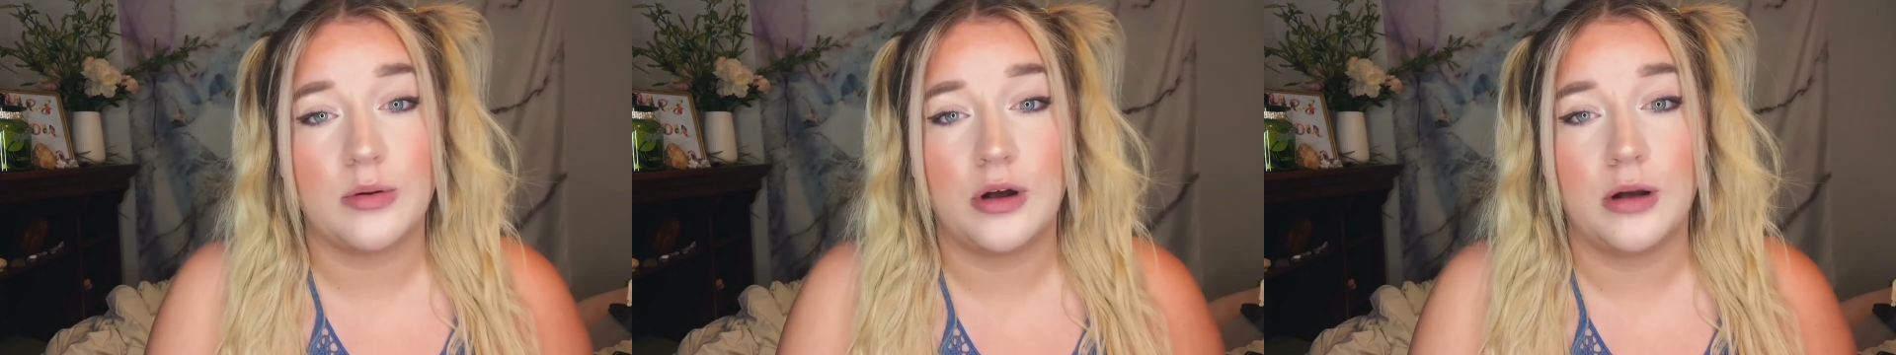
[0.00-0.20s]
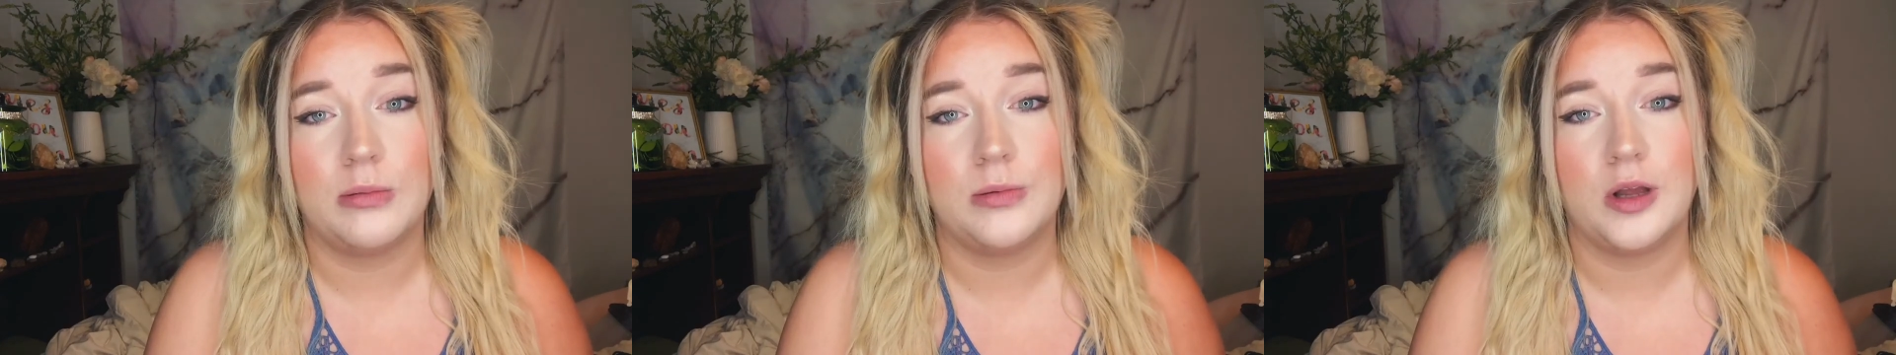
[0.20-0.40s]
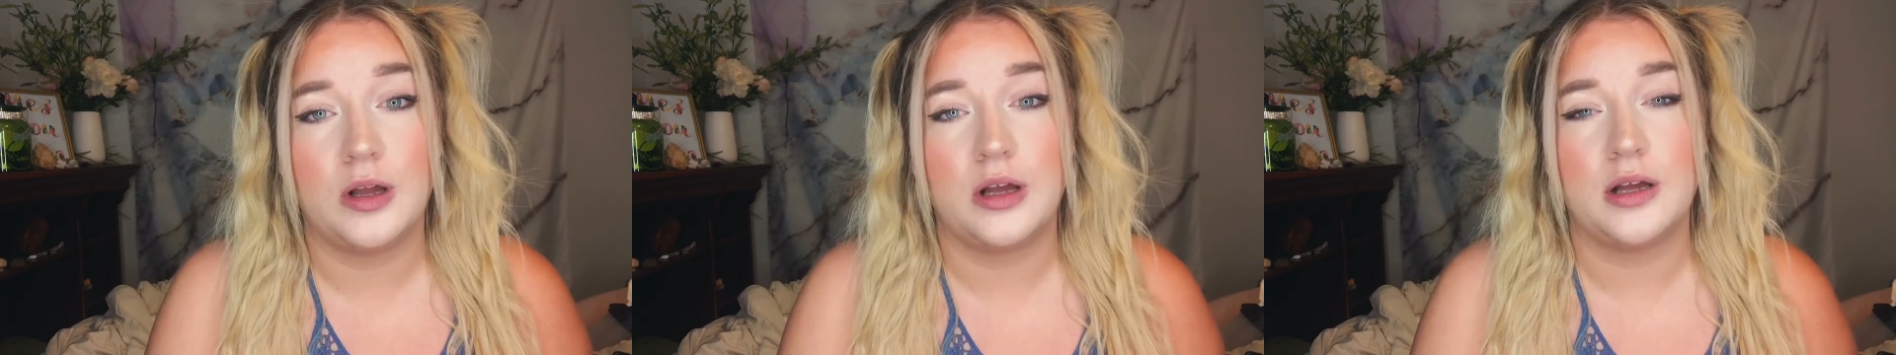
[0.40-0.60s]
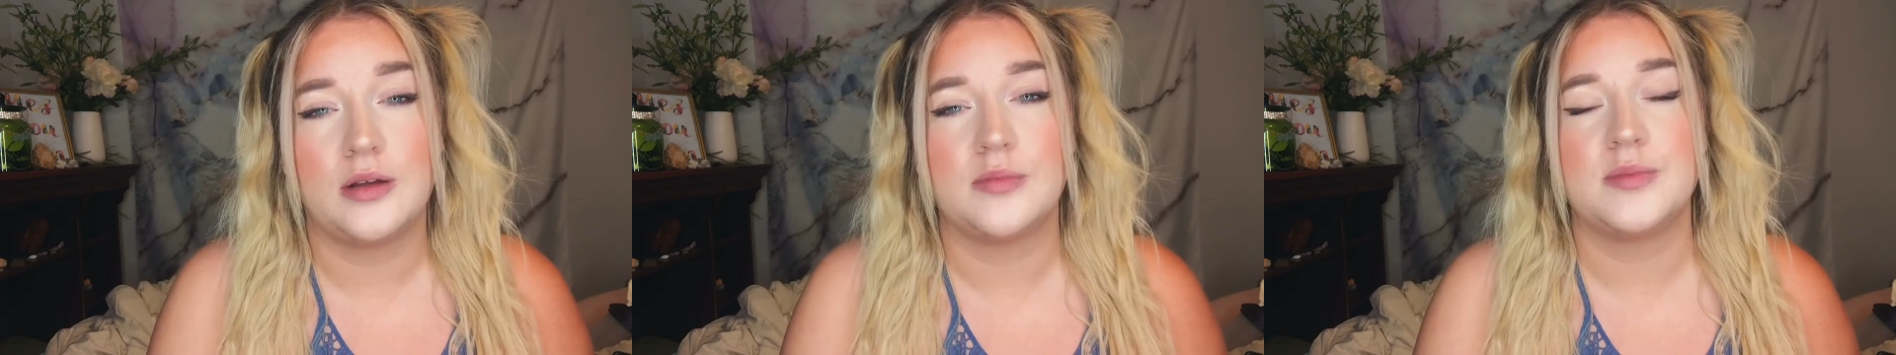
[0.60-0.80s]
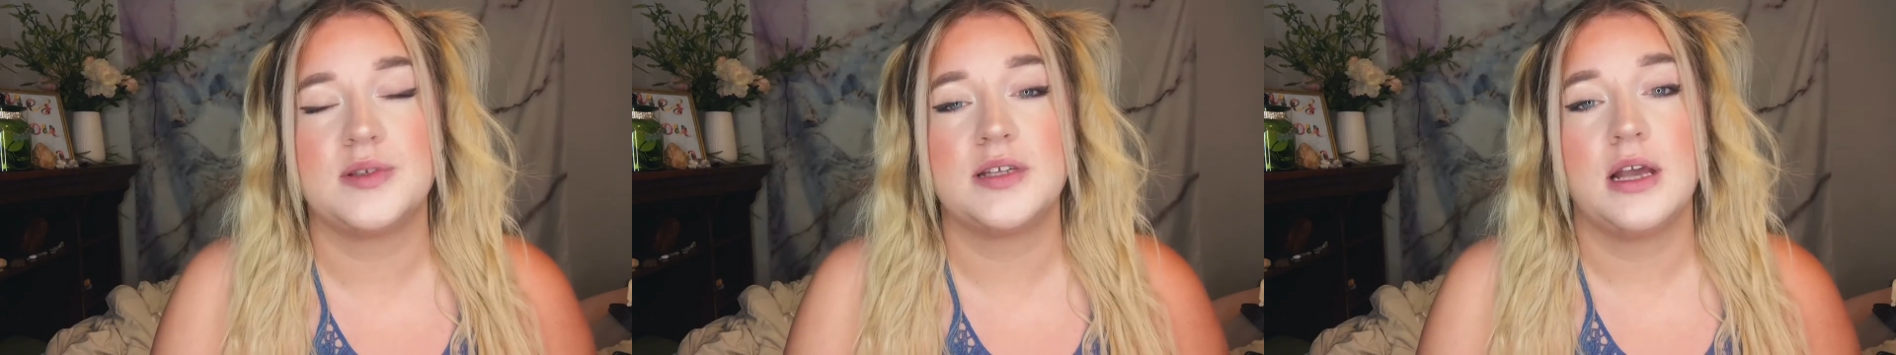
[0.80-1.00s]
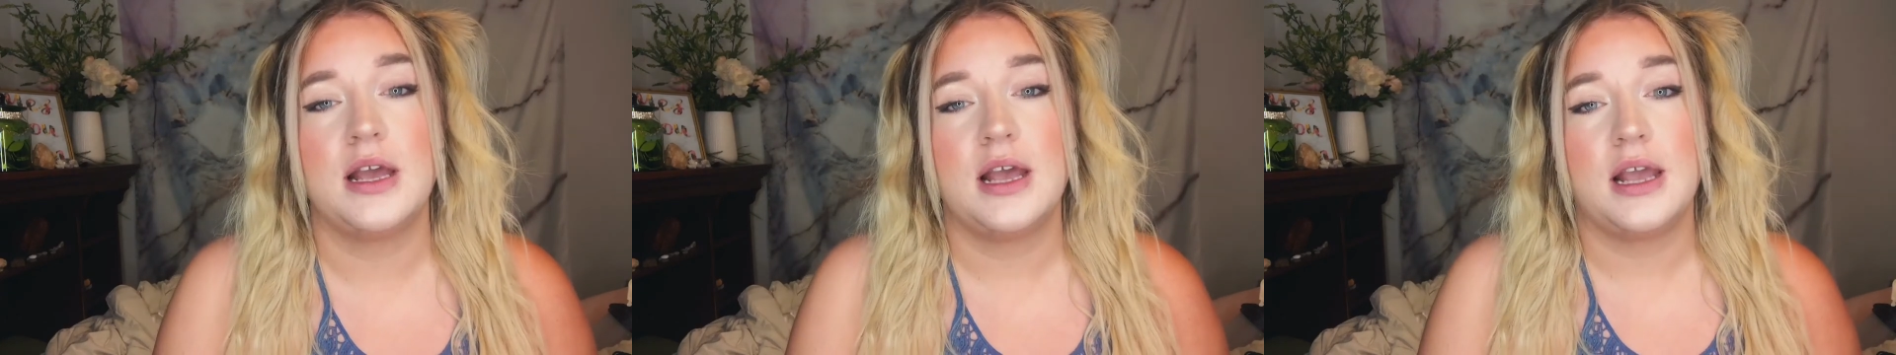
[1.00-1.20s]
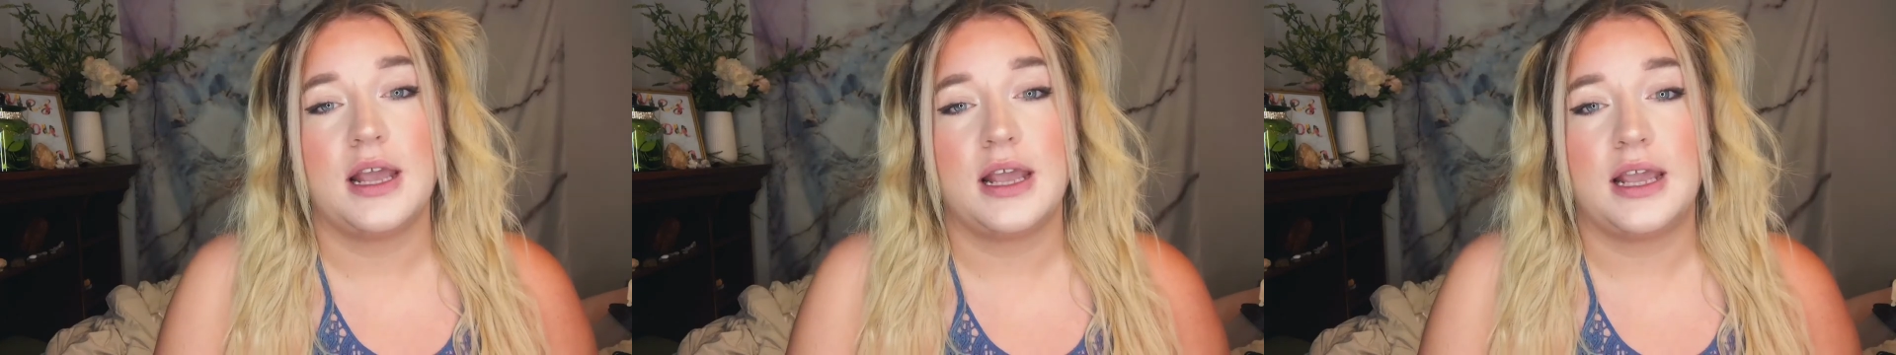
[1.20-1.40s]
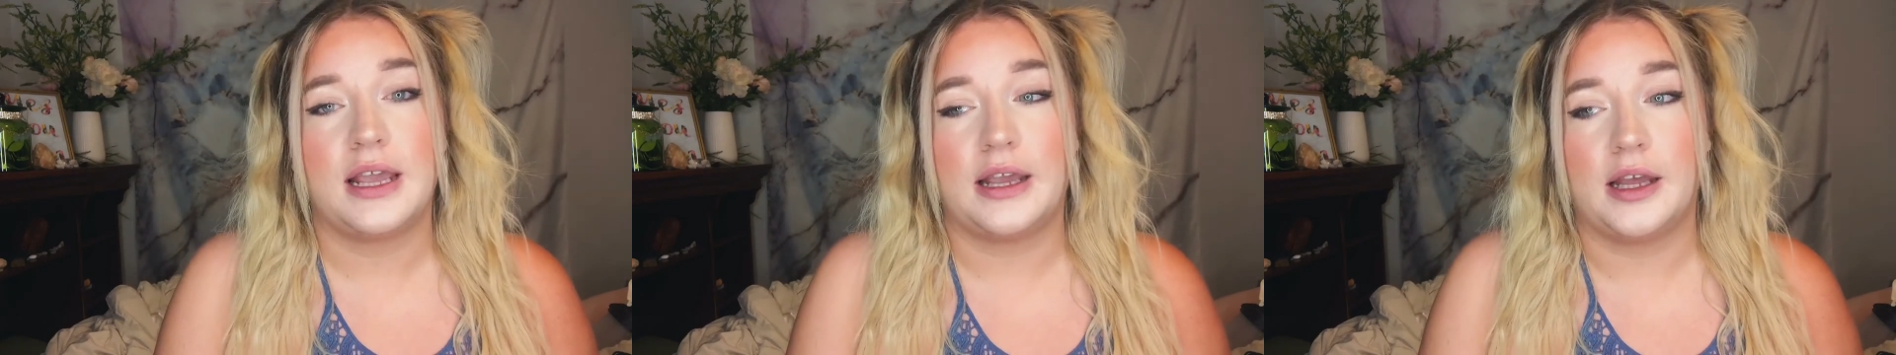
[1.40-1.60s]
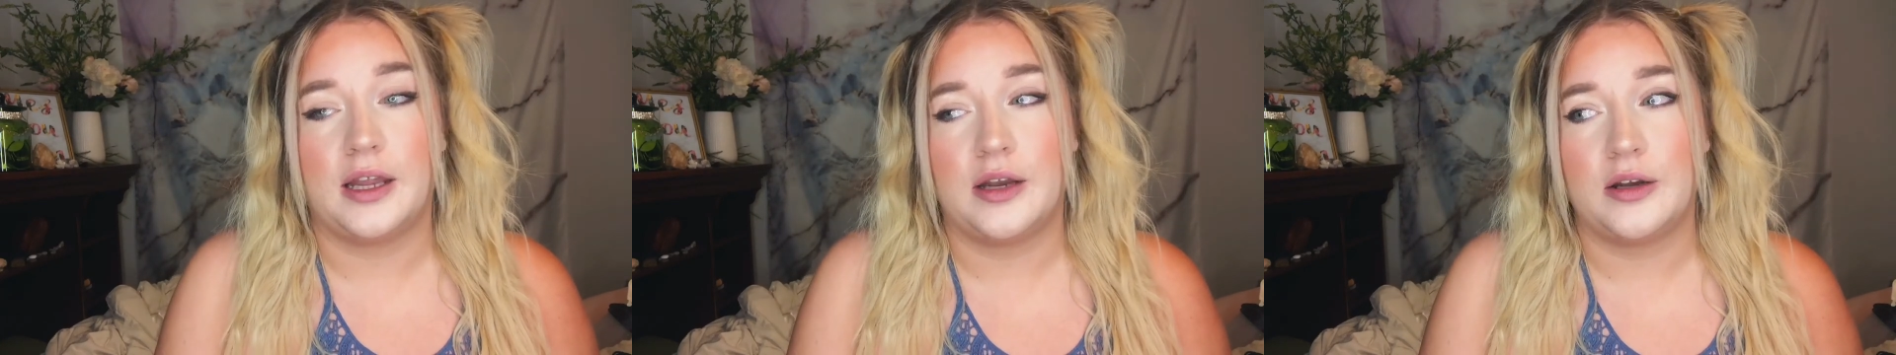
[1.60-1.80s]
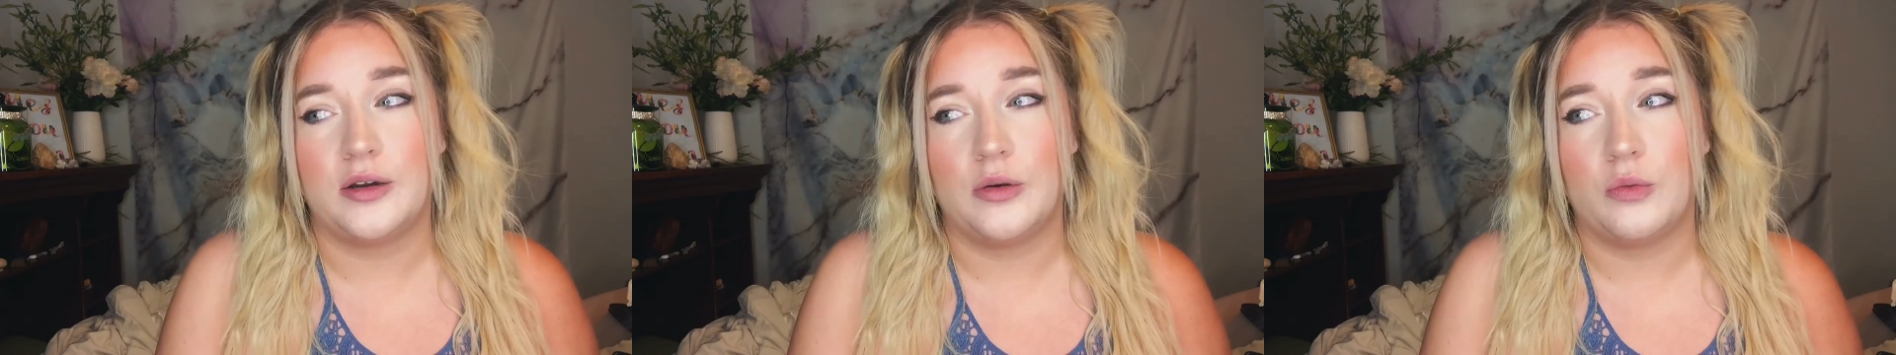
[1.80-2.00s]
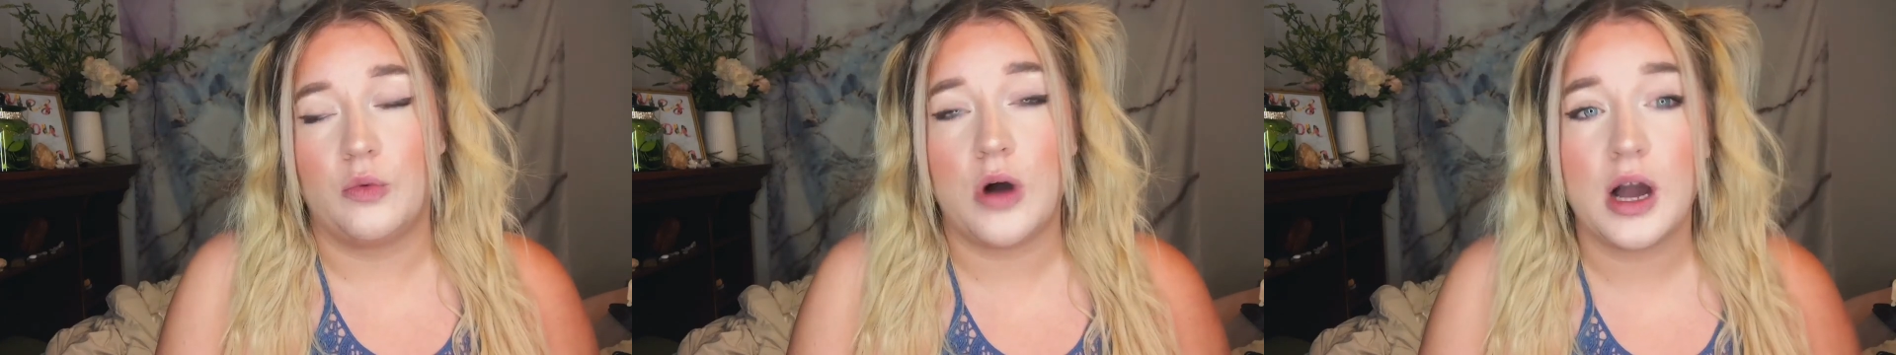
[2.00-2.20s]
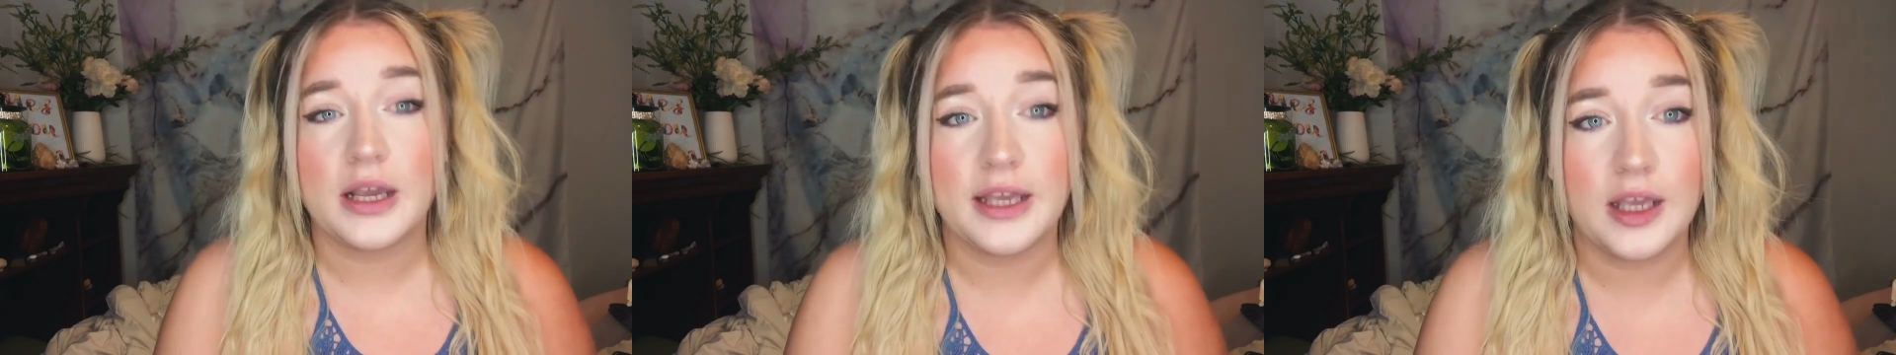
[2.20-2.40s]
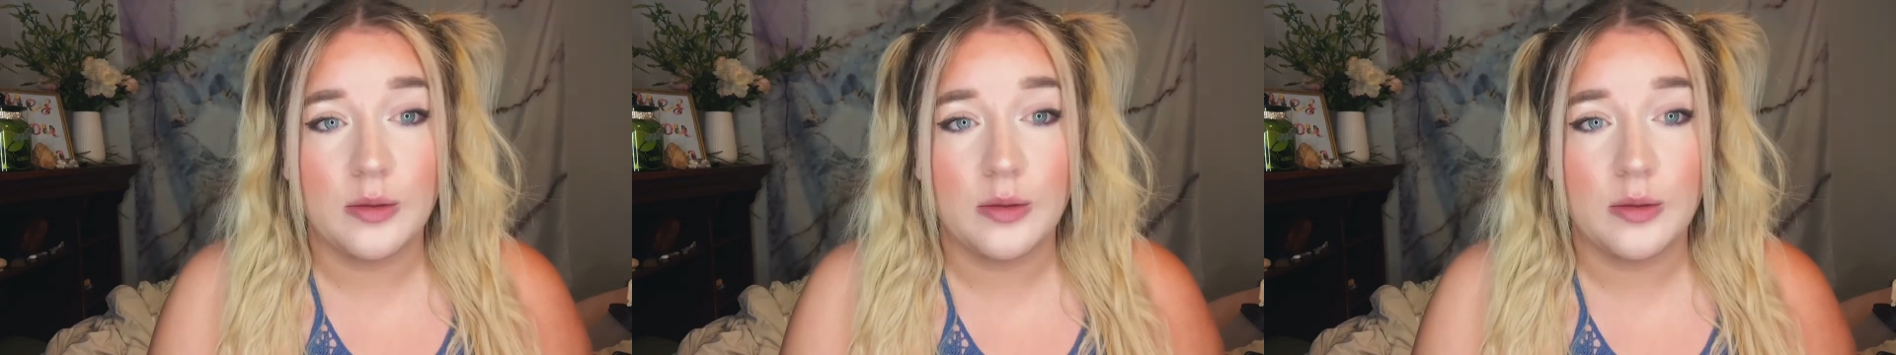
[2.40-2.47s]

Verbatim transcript: problems and walking